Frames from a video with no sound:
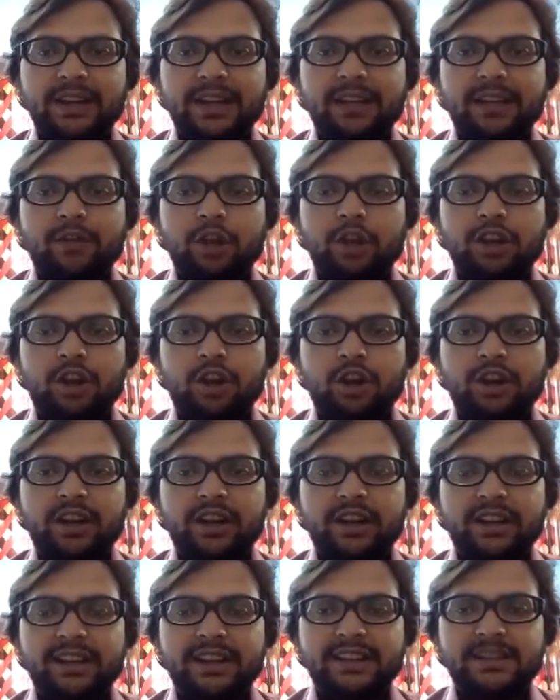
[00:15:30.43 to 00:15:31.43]
I have
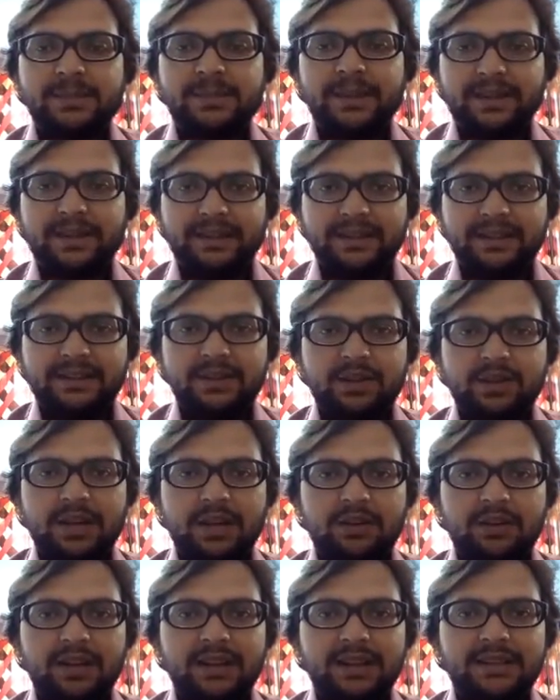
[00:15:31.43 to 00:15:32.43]
already explained. So
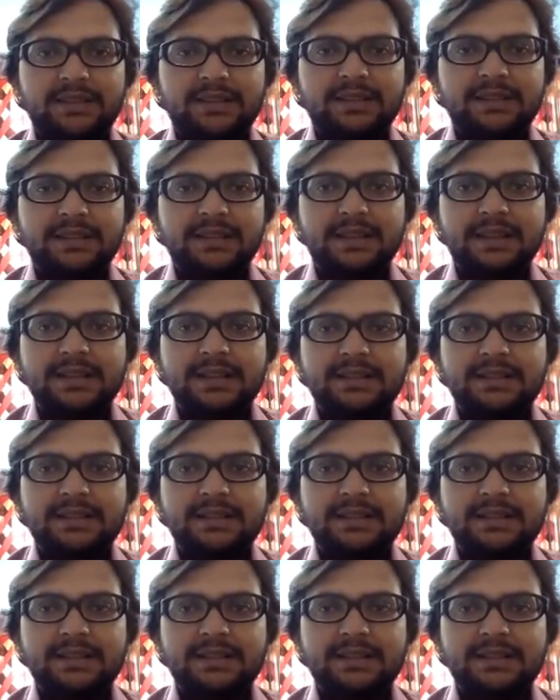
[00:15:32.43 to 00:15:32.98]
now let's discuss